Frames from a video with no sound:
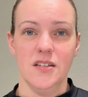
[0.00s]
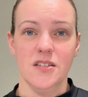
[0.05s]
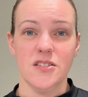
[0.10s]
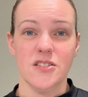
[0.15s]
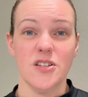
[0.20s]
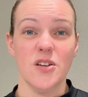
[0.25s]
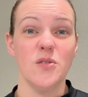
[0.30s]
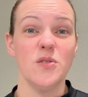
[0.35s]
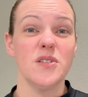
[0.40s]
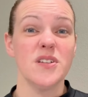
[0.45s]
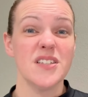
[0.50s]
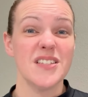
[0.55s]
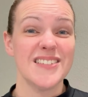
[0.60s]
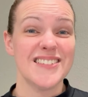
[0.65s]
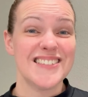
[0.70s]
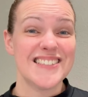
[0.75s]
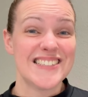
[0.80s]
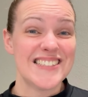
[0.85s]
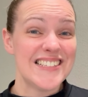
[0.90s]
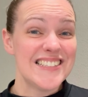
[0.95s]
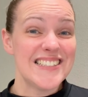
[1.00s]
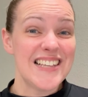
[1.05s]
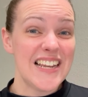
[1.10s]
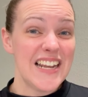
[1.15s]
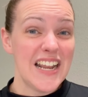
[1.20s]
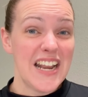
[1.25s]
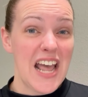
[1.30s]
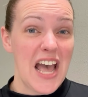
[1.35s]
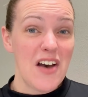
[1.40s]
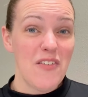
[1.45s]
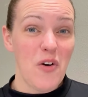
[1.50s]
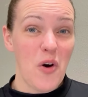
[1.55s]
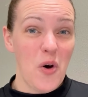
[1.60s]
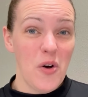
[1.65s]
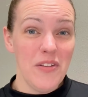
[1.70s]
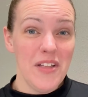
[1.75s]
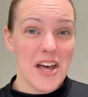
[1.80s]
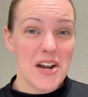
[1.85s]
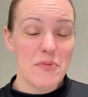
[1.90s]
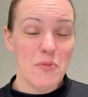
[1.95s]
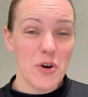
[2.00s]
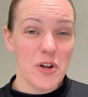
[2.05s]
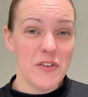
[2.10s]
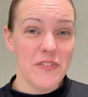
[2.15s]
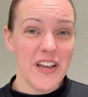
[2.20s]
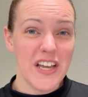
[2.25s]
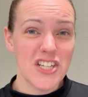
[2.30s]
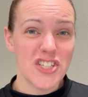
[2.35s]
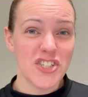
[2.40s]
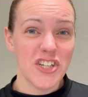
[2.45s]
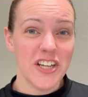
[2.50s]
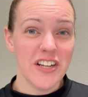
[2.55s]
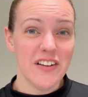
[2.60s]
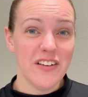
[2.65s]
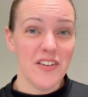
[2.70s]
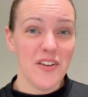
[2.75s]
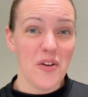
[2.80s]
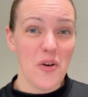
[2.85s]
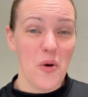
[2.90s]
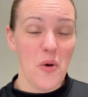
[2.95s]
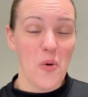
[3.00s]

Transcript: So since I didn't have a whole lot of motivation,